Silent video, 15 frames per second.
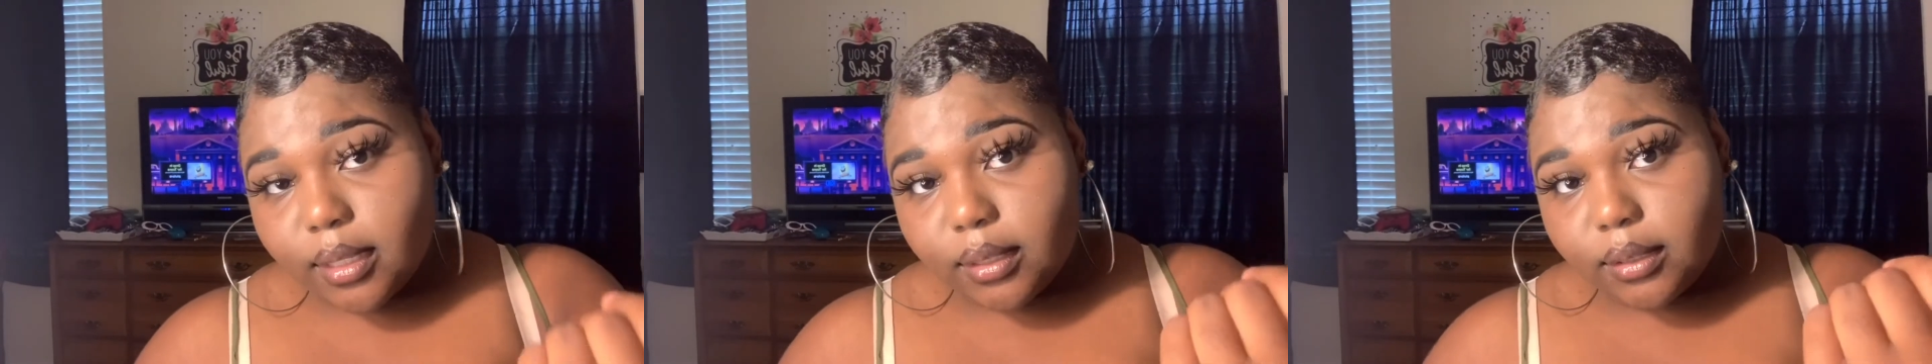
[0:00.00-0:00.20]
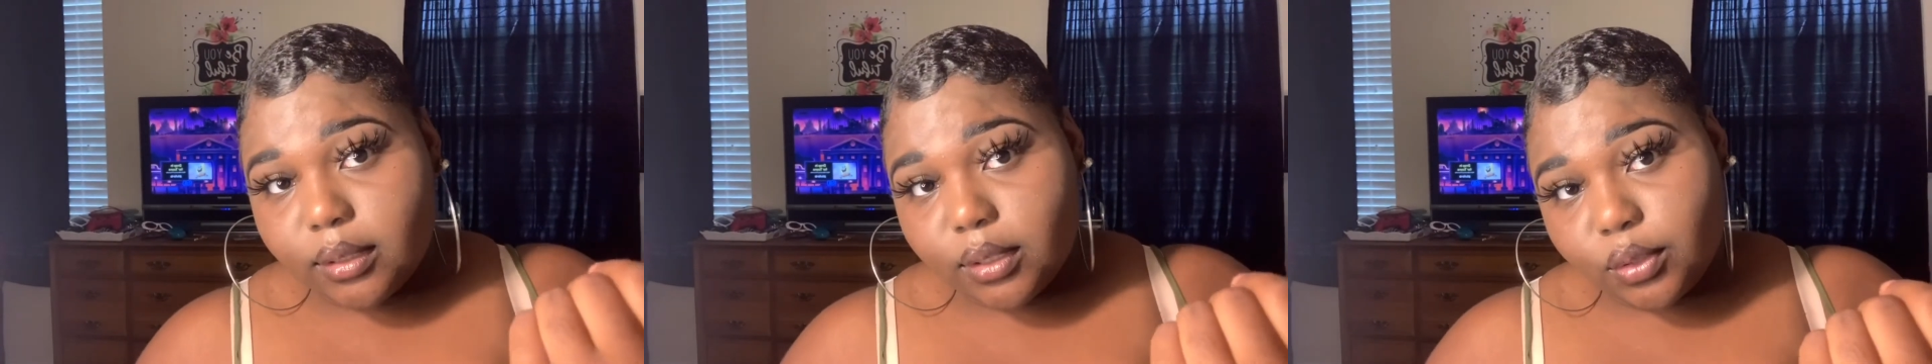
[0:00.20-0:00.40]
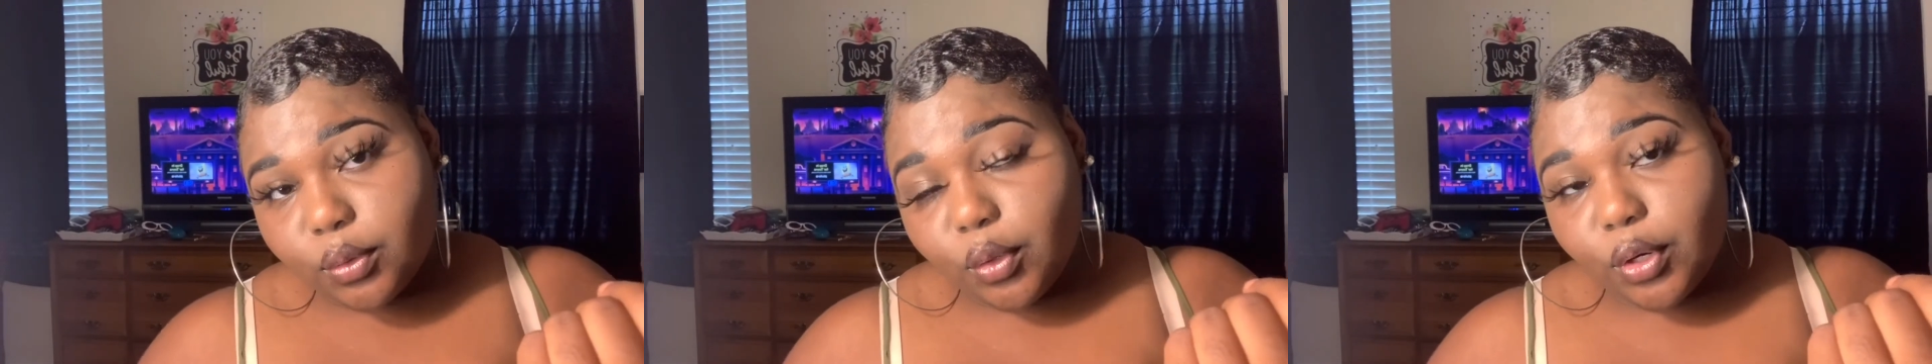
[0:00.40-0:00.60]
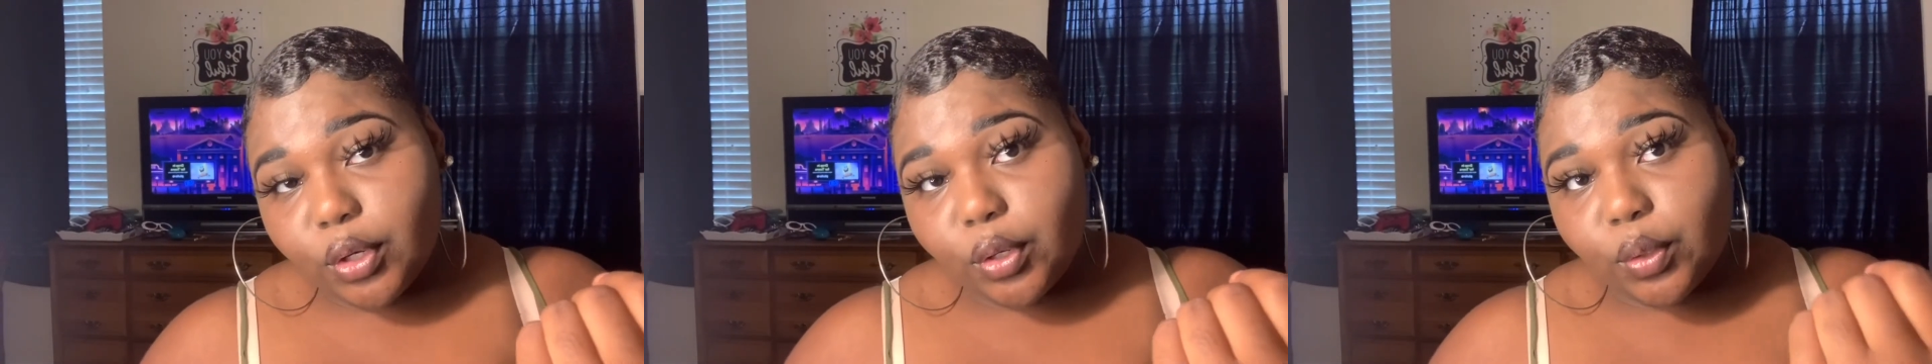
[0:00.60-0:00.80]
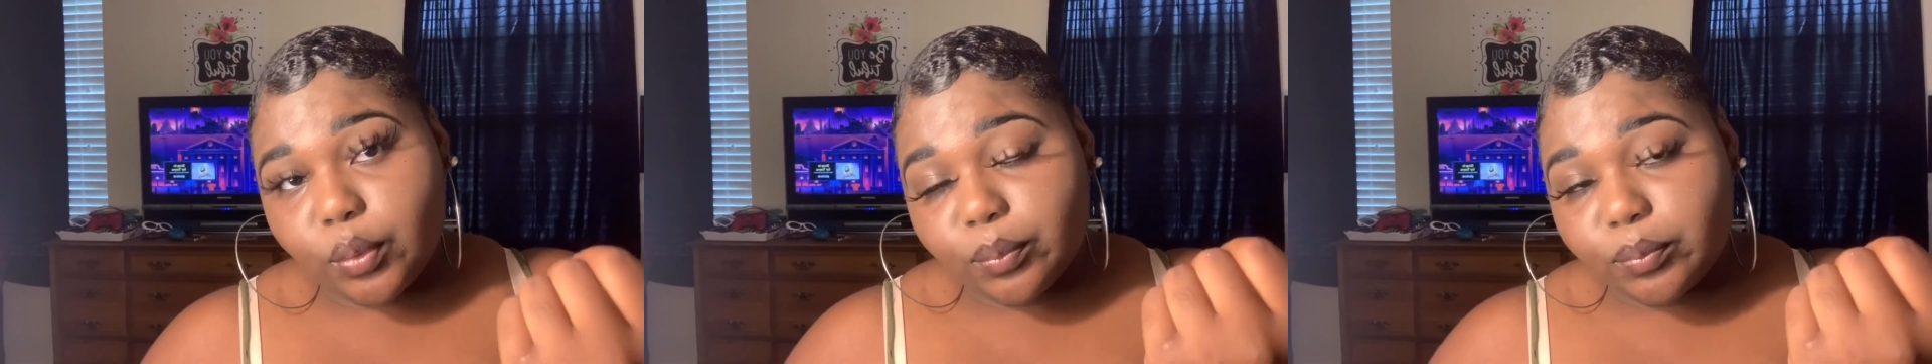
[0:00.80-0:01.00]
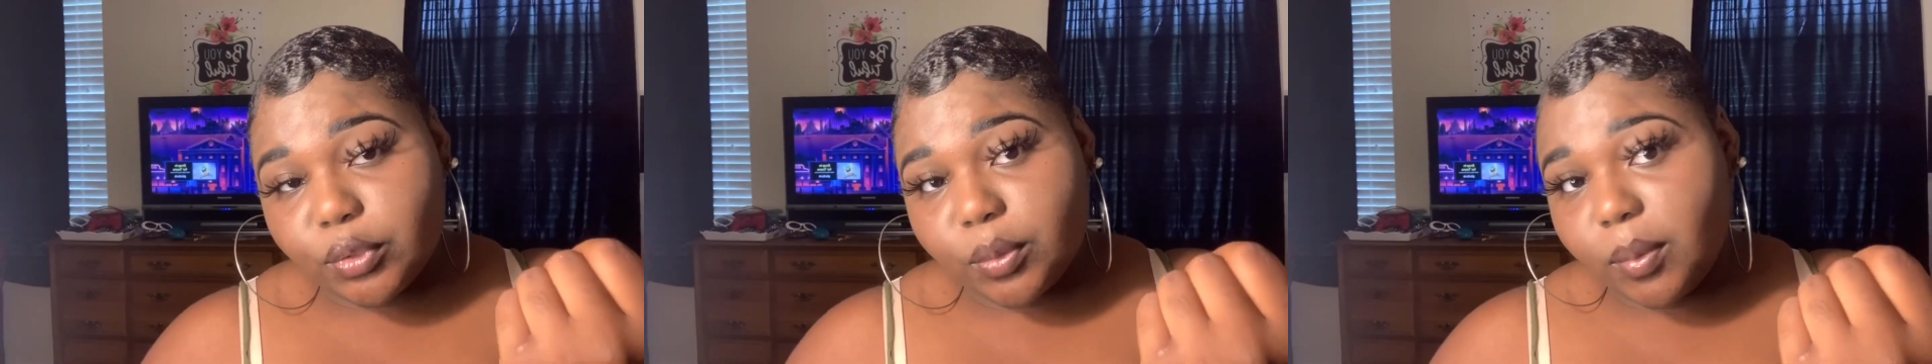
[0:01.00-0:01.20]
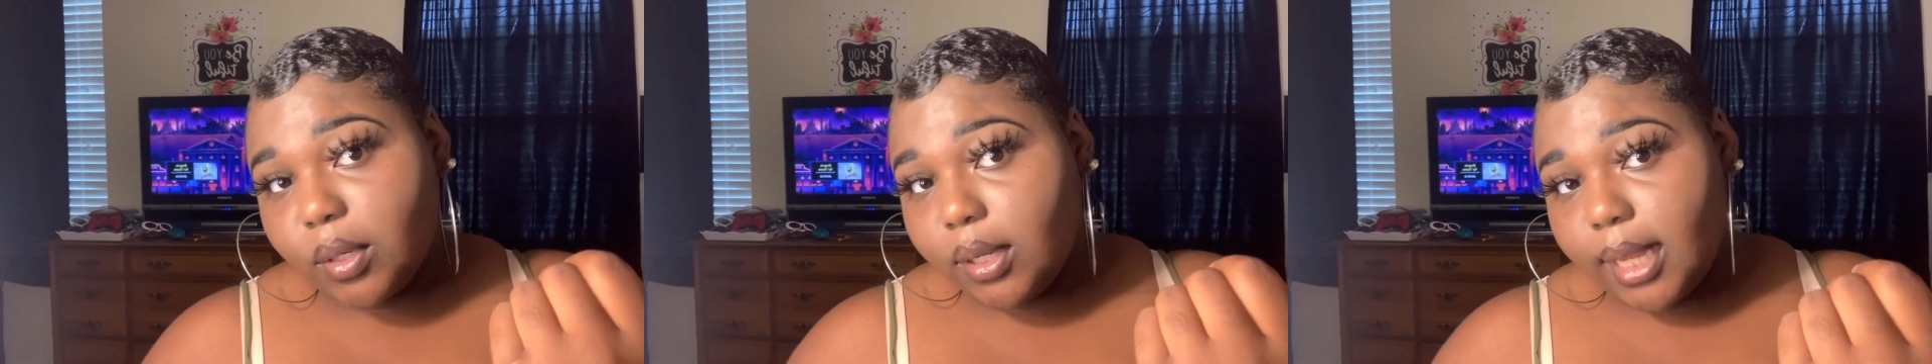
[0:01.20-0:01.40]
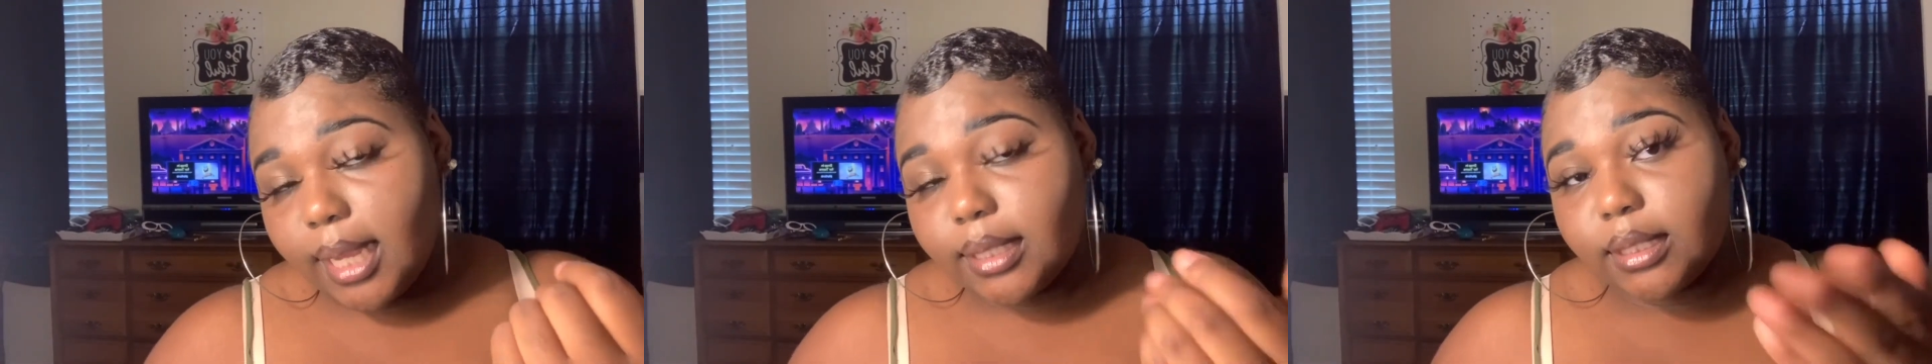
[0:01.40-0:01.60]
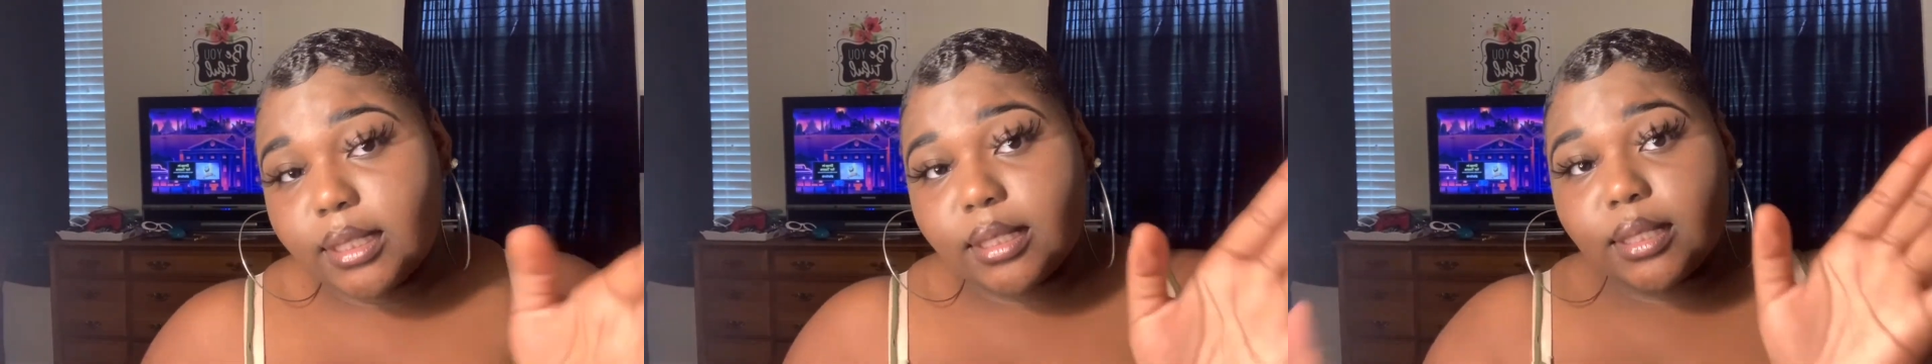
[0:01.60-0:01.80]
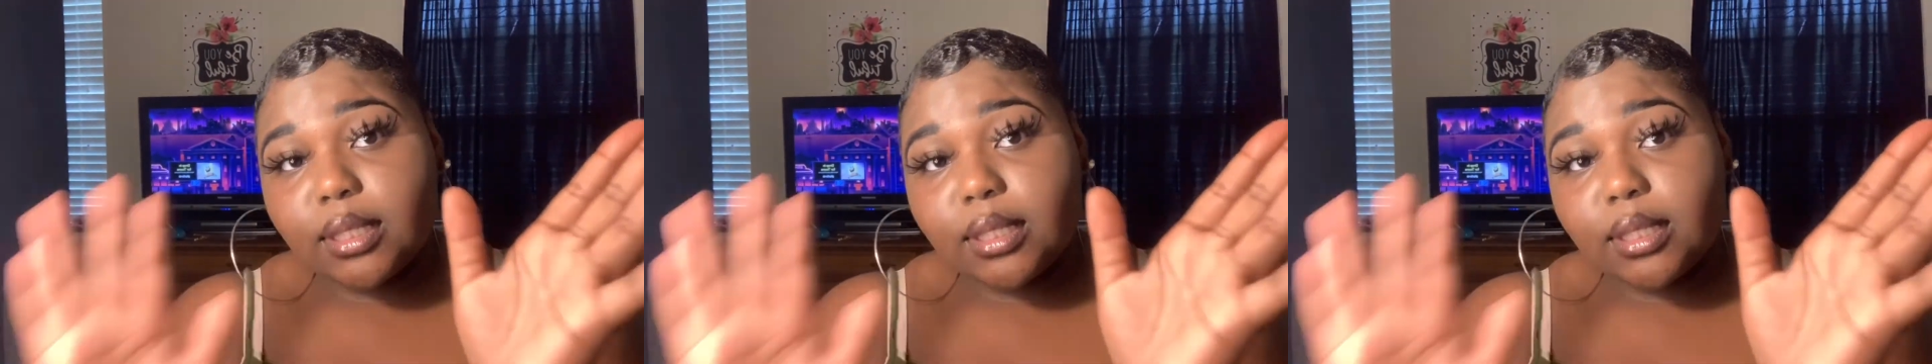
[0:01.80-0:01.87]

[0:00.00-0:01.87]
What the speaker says: tutorial to put on lashes.